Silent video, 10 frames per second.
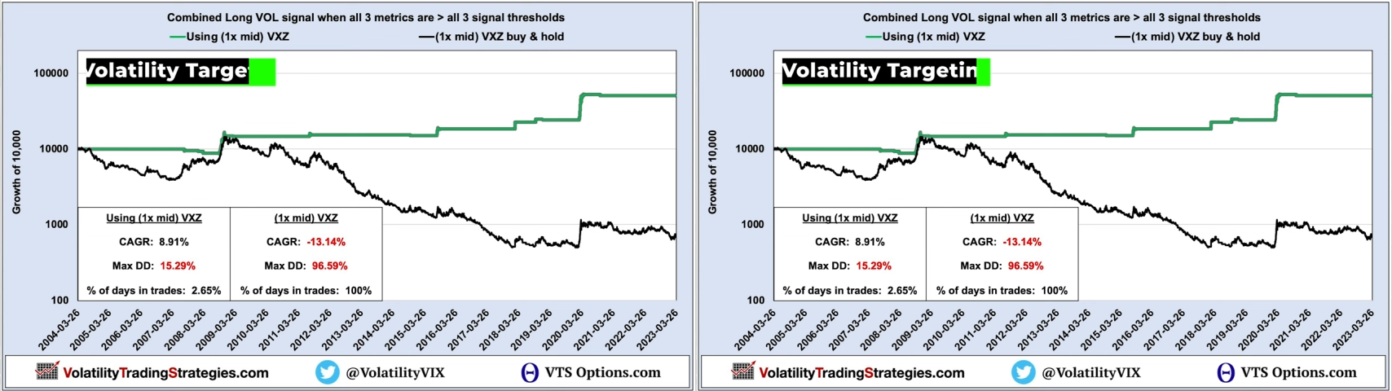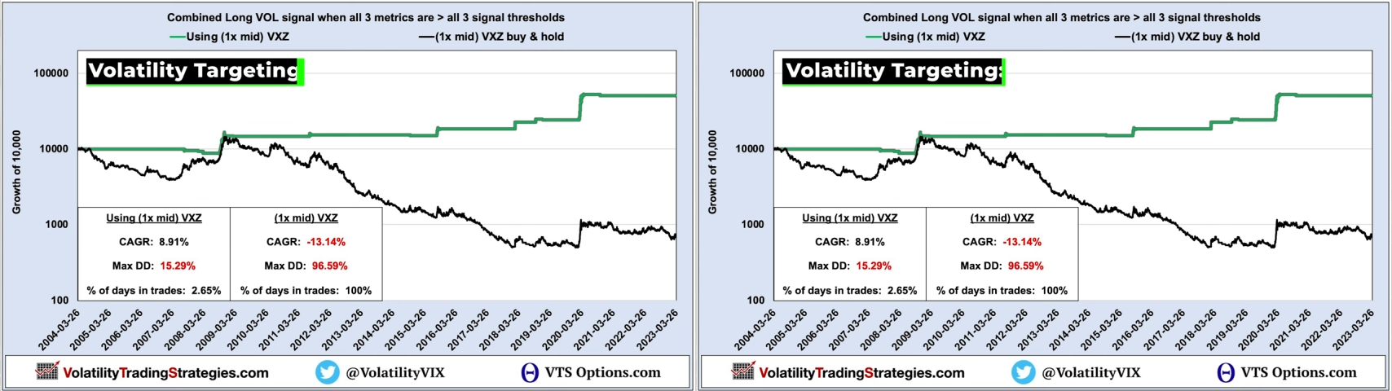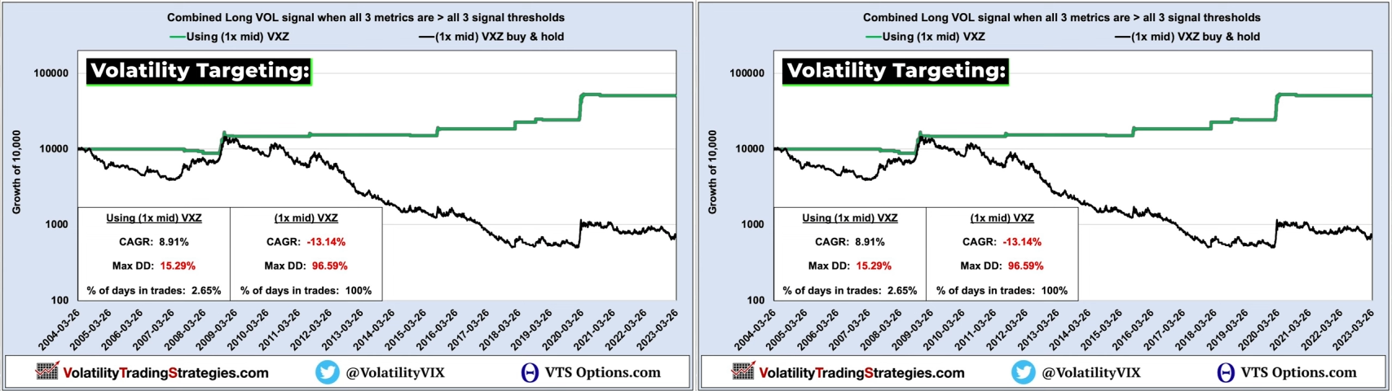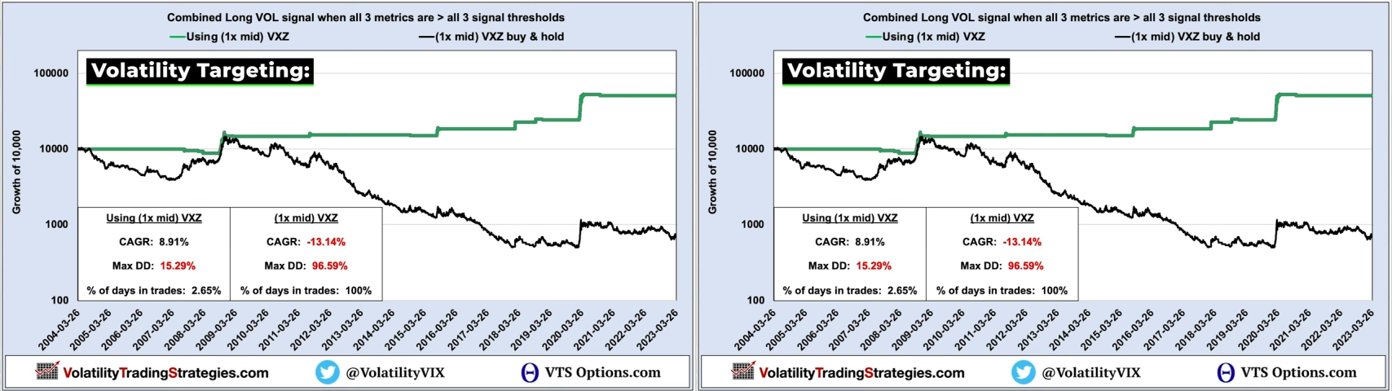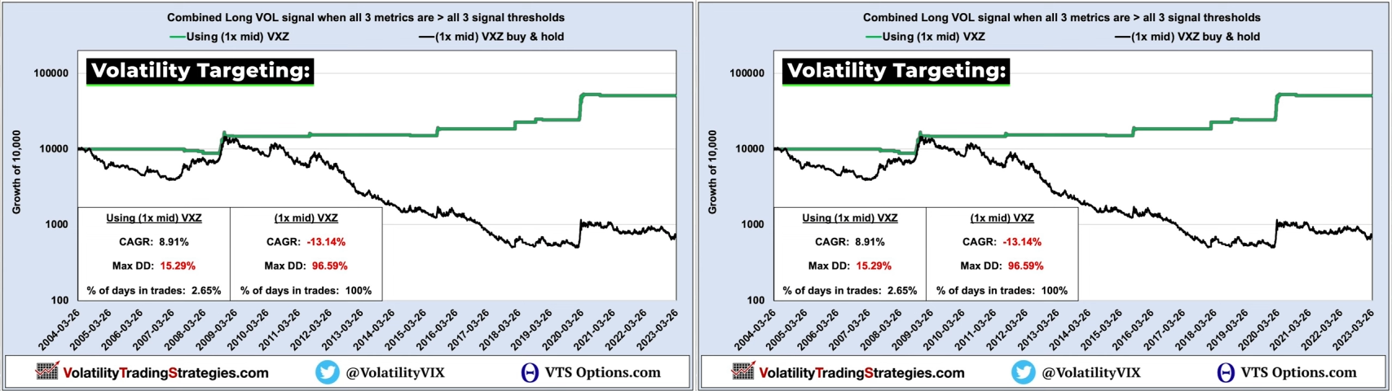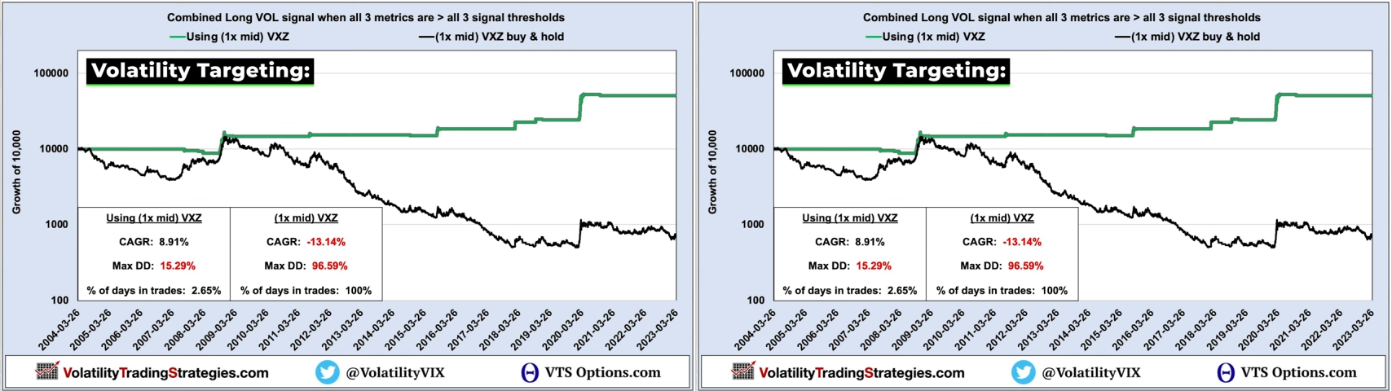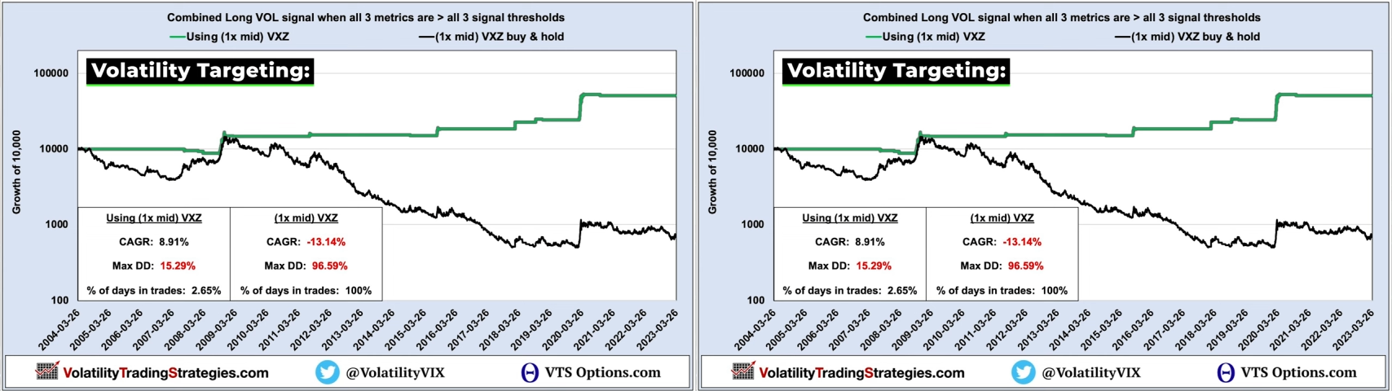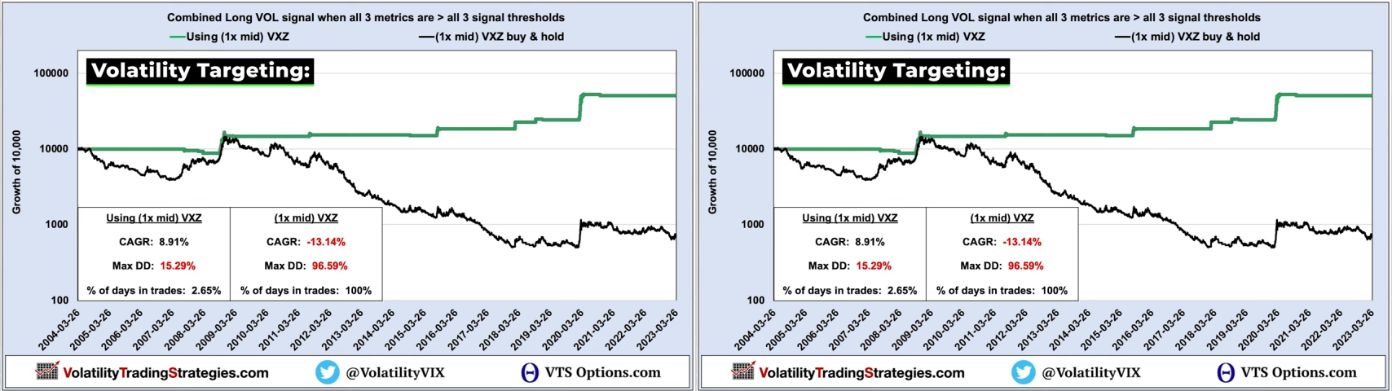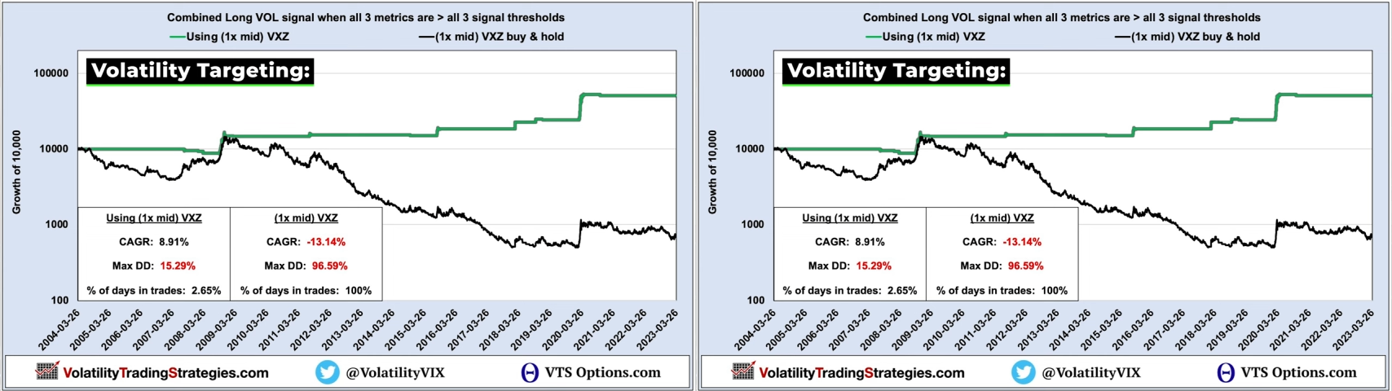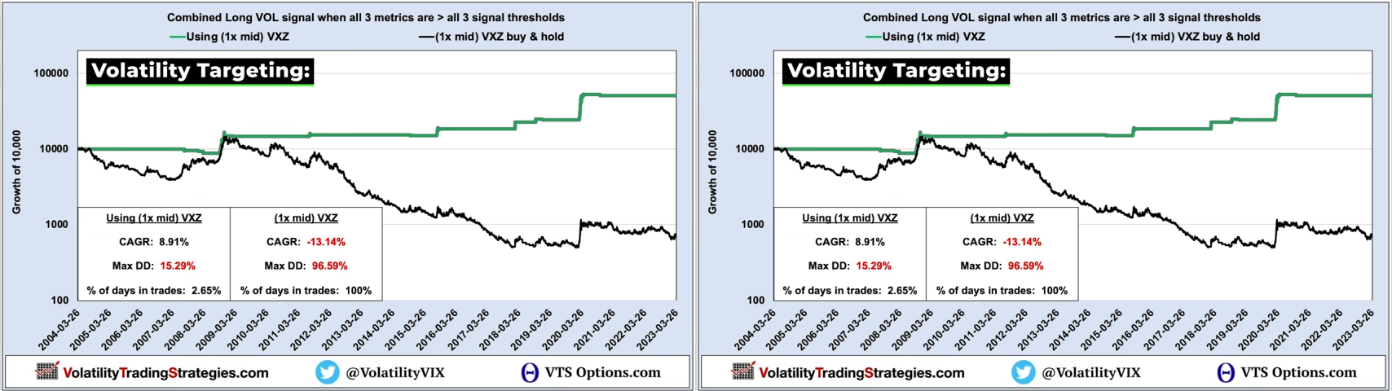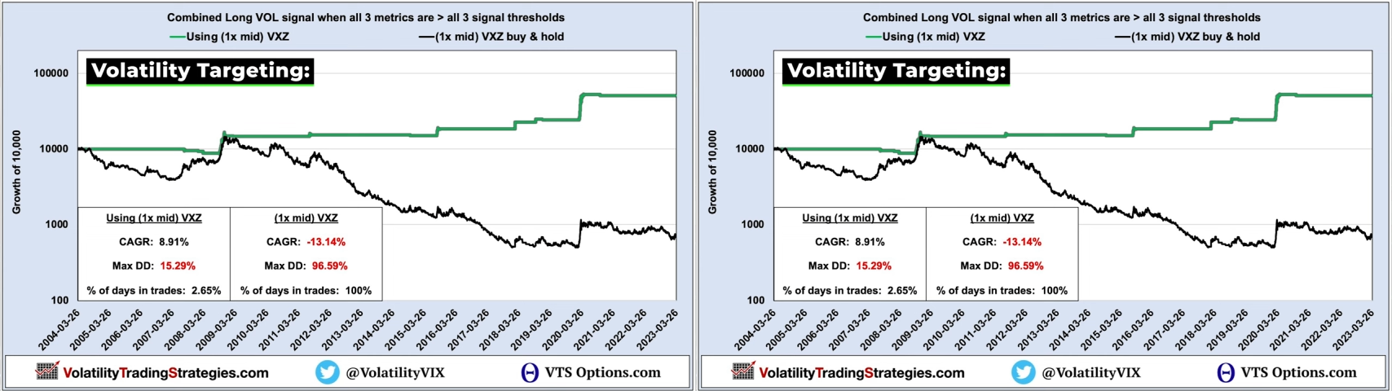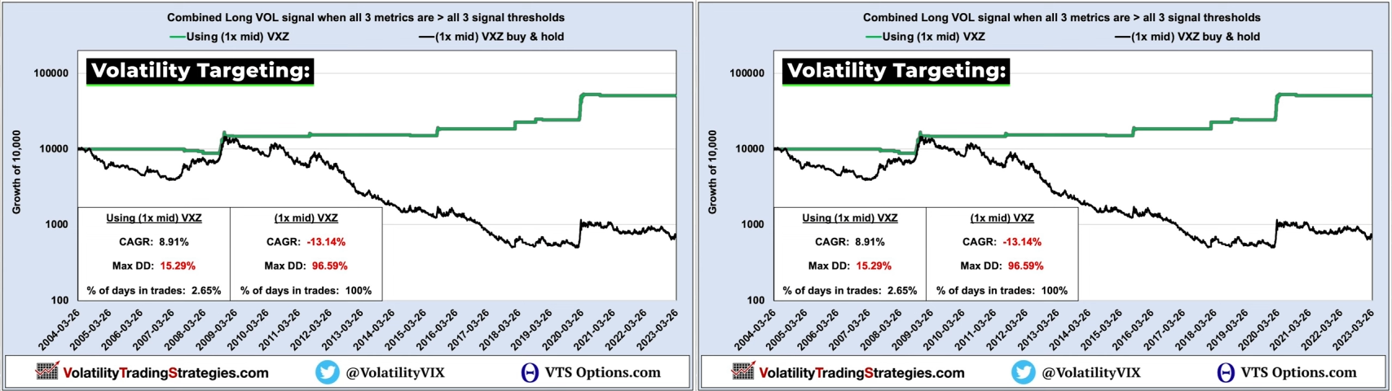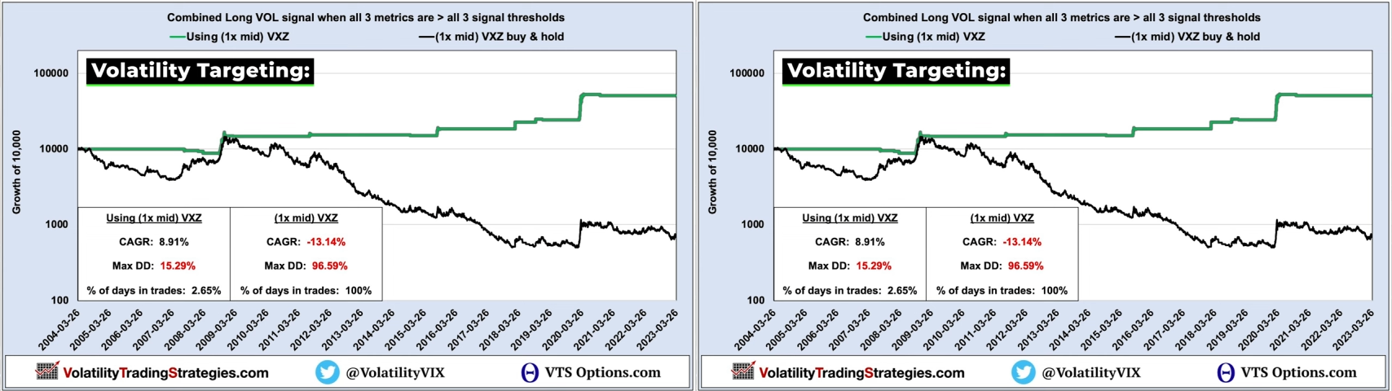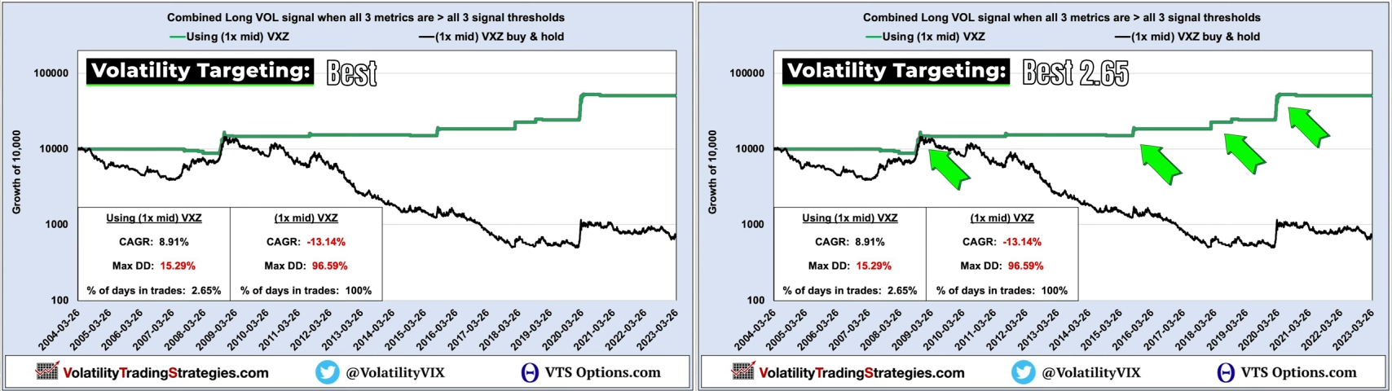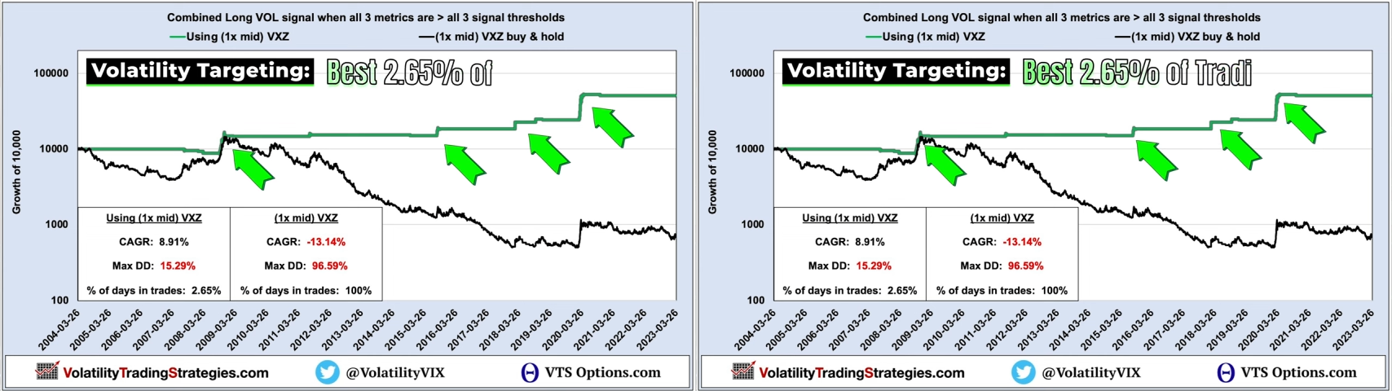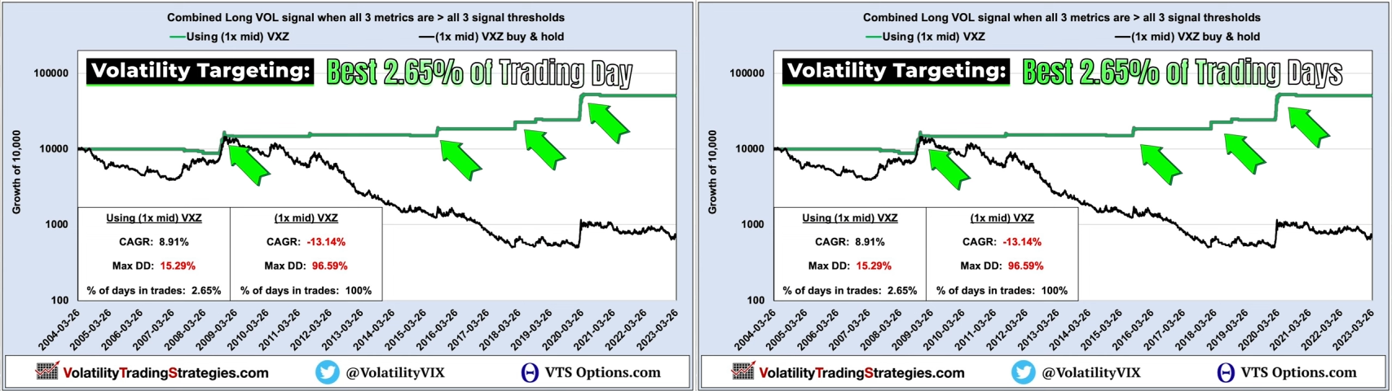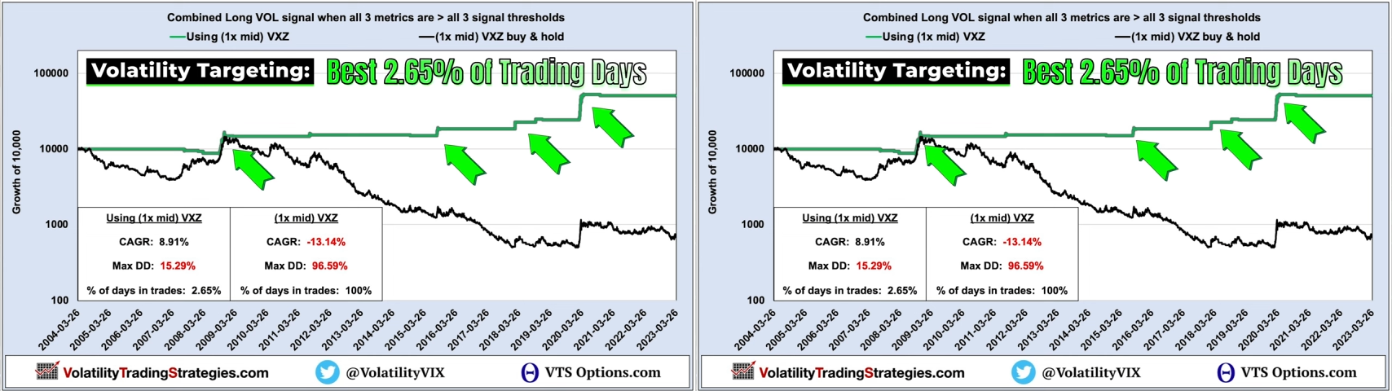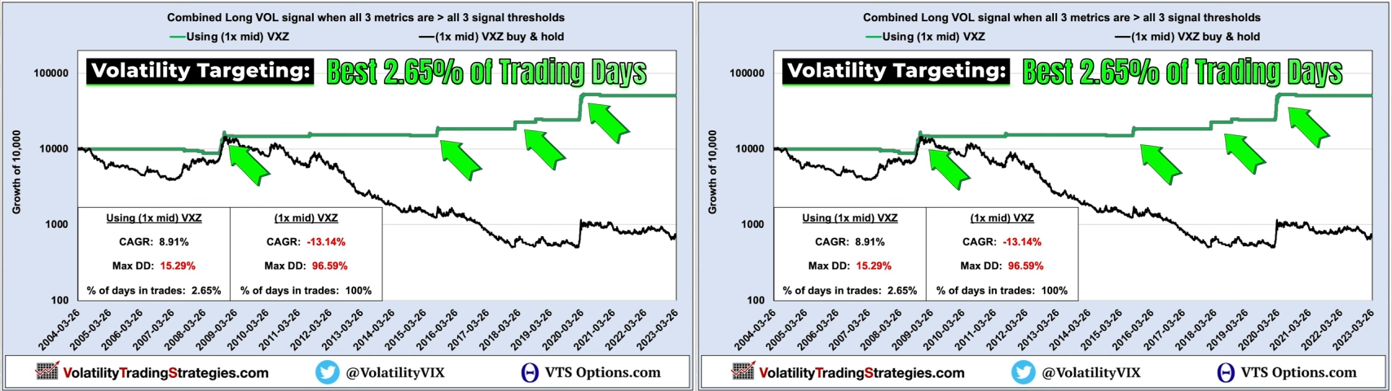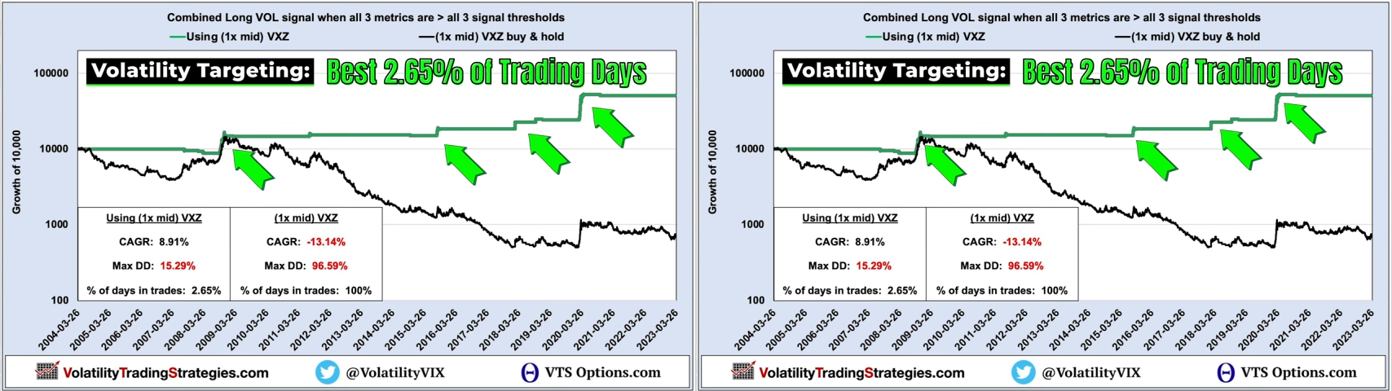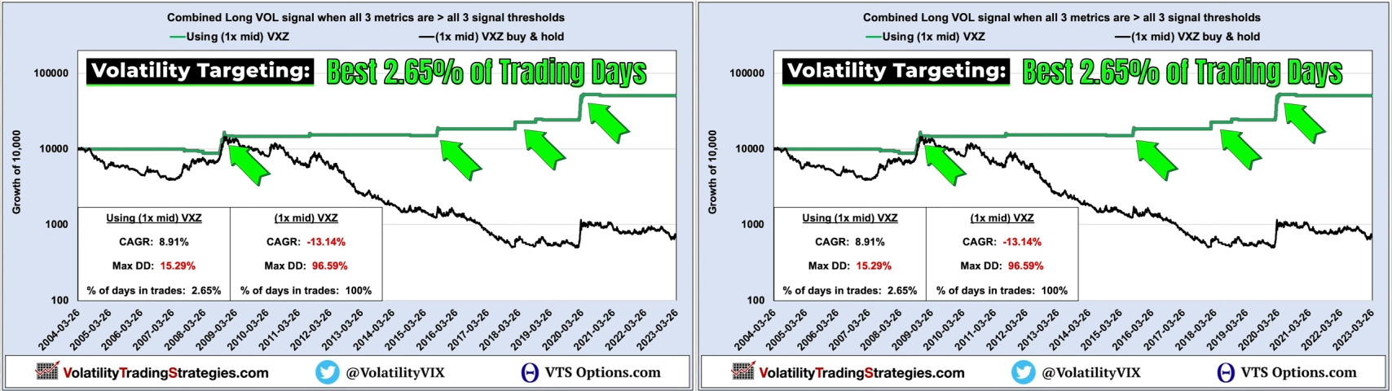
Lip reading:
[unreadable: no face in view]